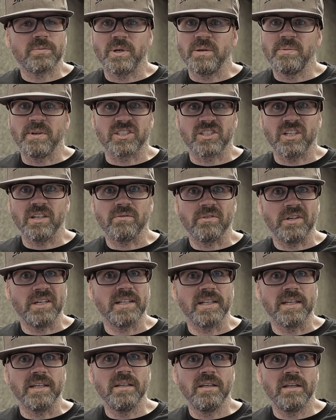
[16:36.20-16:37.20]
pretty much it
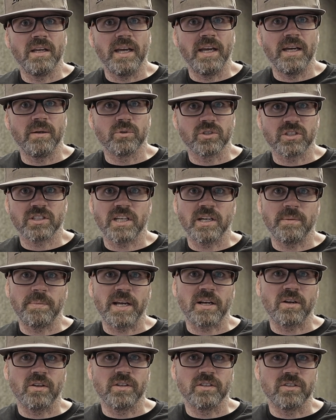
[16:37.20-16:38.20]
really, and we'll just get it
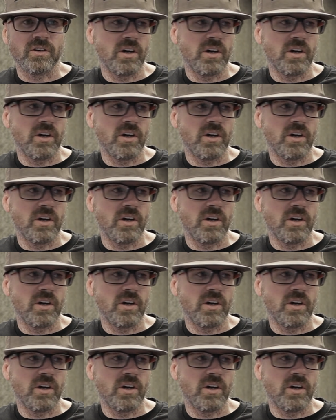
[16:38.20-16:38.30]
back on the